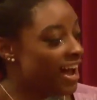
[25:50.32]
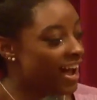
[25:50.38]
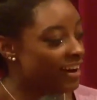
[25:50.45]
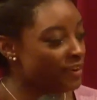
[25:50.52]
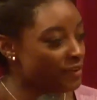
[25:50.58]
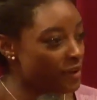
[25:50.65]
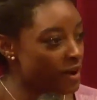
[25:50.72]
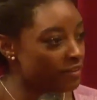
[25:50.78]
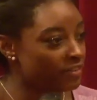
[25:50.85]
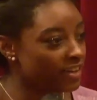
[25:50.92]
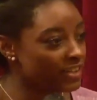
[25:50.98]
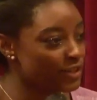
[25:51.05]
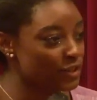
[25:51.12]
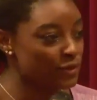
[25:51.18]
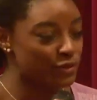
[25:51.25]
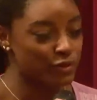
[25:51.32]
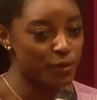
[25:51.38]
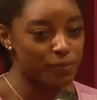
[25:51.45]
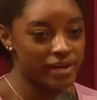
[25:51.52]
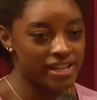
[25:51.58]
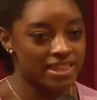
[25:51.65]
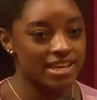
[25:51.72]
I don't know. I've gotten to do so
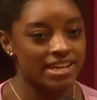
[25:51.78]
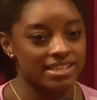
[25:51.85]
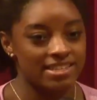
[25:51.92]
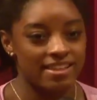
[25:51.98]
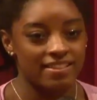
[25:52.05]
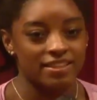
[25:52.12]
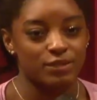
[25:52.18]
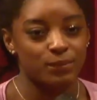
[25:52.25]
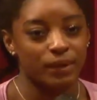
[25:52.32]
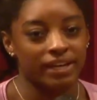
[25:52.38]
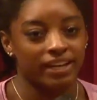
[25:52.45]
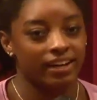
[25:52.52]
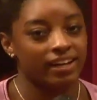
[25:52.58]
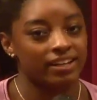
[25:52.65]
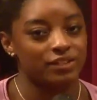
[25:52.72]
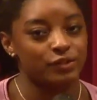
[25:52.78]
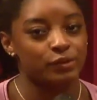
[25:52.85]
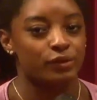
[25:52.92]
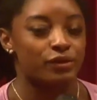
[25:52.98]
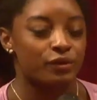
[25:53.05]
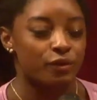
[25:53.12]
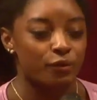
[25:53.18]
many things in this week, and I get to go
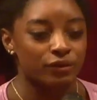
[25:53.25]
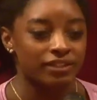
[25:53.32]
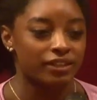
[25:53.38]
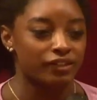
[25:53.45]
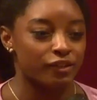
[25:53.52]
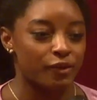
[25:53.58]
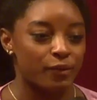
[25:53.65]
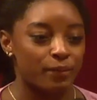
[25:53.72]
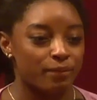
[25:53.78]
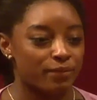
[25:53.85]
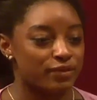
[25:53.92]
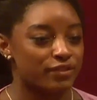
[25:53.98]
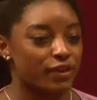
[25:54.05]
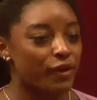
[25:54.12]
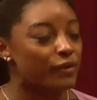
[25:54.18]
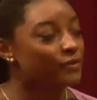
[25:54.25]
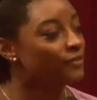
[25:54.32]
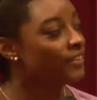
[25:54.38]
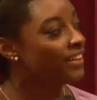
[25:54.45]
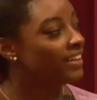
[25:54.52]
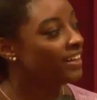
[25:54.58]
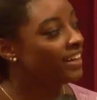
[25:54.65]
to the Golden Globes. So
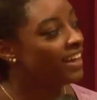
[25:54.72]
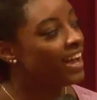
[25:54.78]
wow.